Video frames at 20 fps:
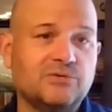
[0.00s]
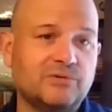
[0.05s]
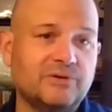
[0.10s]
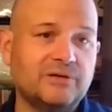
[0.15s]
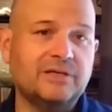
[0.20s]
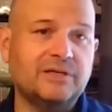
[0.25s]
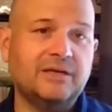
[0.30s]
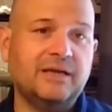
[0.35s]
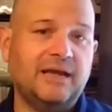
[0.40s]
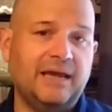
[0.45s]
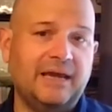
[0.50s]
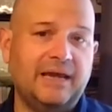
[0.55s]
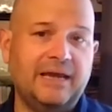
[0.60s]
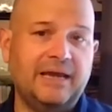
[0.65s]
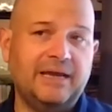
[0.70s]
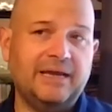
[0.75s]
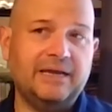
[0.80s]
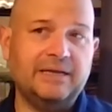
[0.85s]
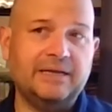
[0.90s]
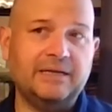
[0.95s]
during
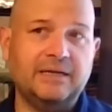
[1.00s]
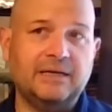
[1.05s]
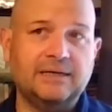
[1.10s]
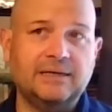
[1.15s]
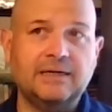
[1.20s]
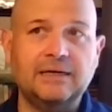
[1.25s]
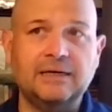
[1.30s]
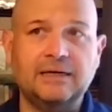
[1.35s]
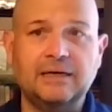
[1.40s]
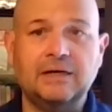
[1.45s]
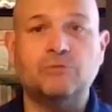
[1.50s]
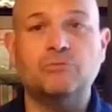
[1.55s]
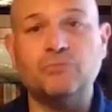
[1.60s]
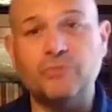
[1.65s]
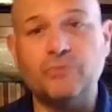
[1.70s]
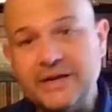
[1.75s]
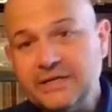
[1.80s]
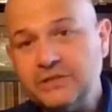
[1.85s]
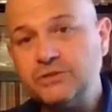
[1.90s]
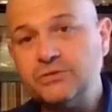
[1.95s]
a uh,
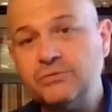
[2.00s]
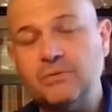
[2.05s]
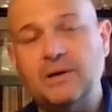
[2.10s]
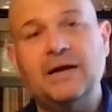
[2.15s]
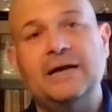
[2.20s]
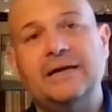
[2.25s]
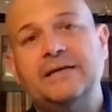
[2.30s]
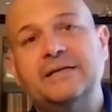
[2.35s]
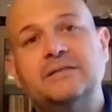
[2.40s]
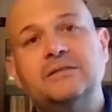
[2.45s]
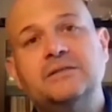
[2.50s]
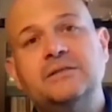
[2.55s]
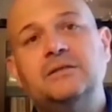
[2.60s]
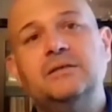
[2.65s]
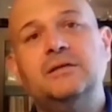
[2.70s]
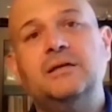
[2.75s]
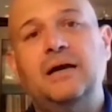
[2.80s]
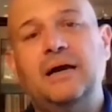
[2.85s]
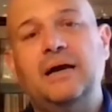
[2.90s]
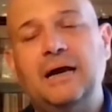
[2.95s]
race riot.
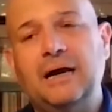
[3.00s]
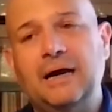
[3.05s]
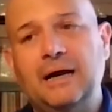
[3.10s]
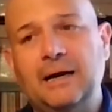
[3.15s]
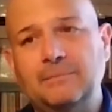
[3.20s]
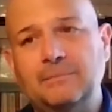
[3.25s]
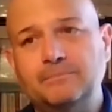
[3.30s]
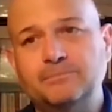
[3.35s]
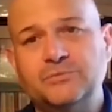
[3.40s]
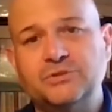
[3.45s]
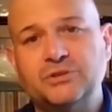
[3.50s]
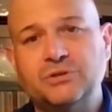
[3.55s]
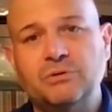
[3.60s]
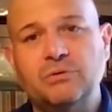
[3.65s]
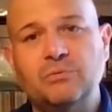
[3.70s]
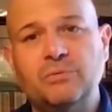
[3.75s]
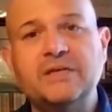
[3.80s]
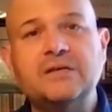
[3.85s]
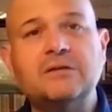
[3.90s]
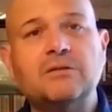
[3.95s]
Um, so
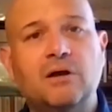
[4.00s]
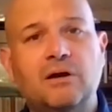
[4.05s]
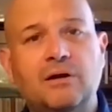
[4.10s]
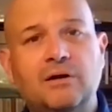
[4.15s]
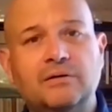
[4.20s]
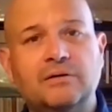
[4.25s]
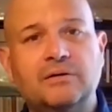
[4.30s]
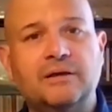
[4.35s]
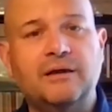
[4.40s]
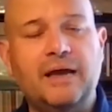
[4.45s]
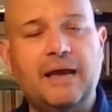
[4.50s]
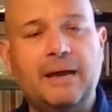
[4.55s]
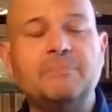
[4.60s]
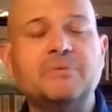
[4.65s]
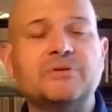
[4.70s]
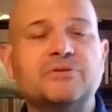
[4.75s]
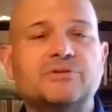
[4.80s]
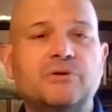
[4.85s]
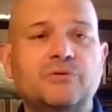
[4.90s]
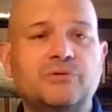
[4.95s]
a week-long
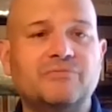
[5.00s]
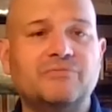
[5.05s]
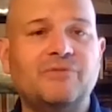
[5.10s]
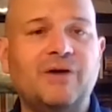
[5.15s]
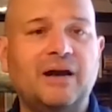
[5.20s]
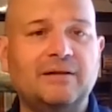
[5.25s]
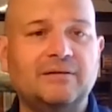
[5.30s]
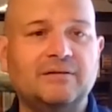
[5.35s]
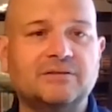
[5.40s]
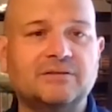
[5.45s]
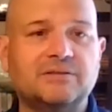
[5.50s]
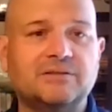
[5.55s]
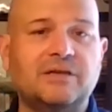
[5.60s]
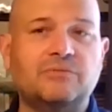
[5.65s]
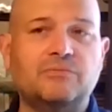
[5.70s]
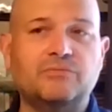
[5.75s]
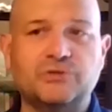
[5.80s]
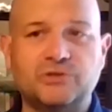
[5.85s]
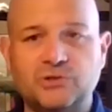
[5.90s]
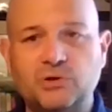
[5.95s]
episode of violence
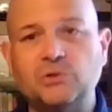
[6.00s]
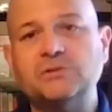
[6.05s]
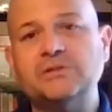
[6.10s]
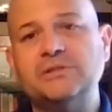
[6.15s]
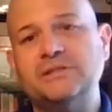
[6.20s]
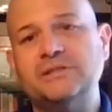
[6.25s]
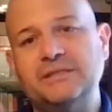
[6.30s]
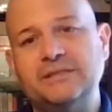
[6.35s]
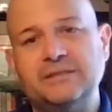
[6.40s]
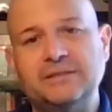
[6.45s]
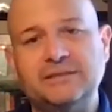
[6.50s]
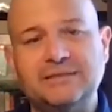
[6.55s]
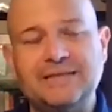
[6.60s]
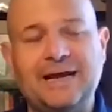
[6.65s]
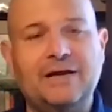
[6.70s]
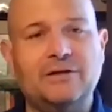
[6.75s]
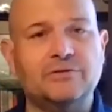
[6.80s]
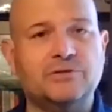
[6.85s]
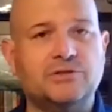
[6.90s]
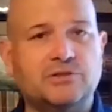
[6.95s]
that resulted in the
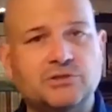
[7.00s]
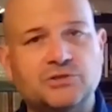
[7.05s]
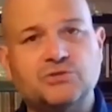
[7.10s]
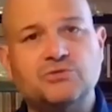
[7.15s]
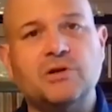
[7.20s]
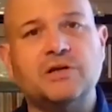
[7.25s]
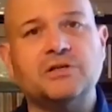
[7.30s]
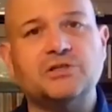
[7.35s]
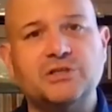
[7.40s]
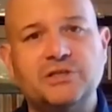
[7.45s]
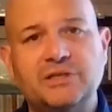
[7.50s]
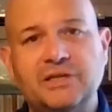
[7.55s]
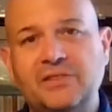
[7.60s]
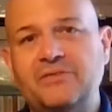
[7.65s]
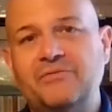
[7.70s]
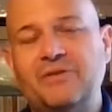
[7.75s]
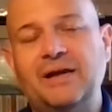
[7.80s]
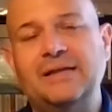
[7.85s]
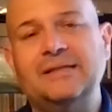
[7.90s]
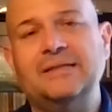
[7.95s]
town's destruction and
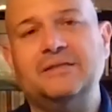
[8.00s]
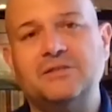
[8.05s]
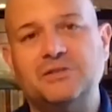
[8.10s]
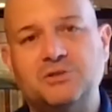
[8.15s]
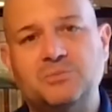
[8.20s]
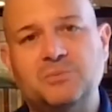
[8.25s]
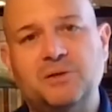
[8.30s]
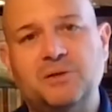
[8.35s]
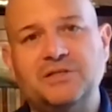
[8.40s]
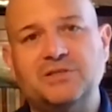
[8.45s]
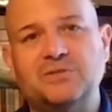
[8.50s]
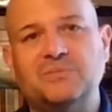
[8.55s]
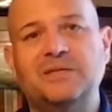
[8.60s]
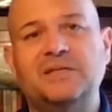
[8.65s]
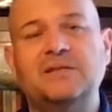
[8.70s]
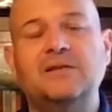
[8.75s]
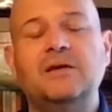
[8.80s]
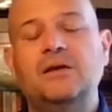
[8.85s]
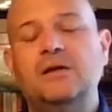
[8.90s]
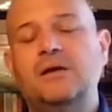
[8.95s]
the violent
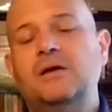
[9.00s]
displacement